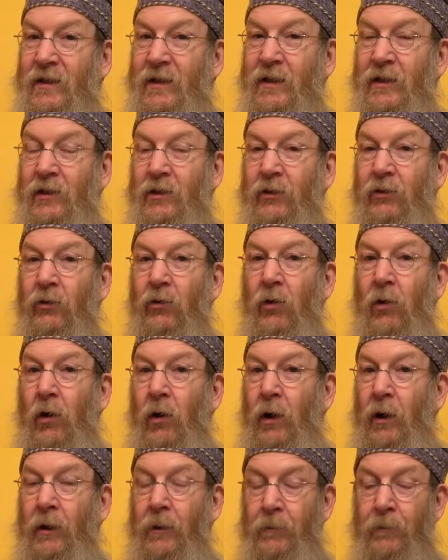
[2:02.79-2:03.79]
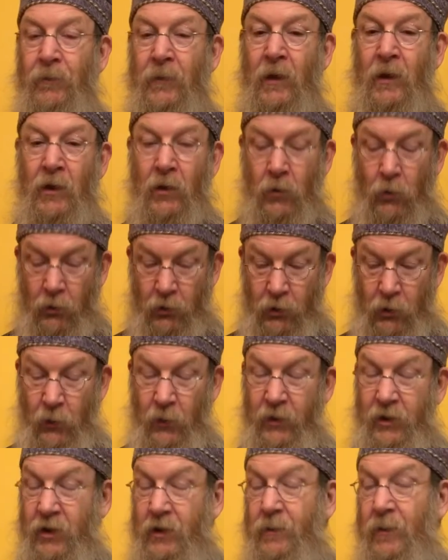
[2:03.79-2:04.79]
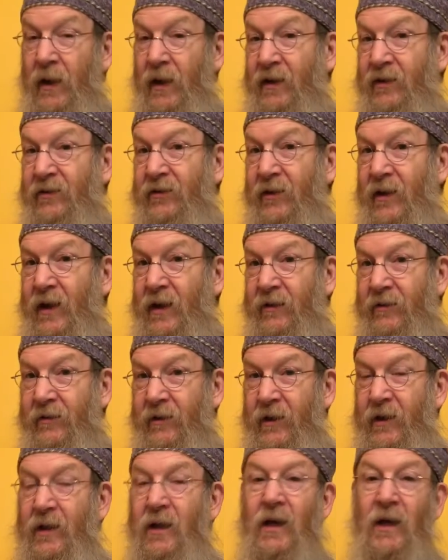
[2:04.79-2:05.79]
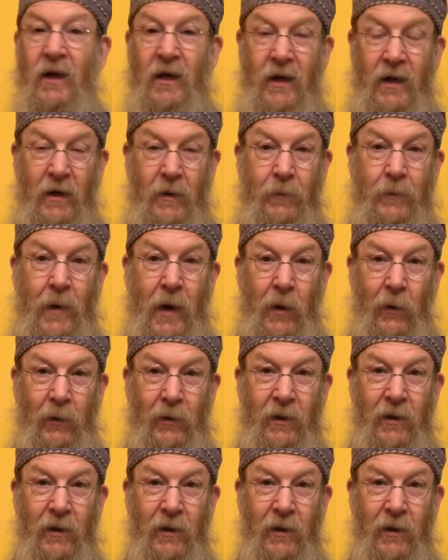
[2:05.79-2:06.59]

inches long, or 2 inches by 5 feet, about.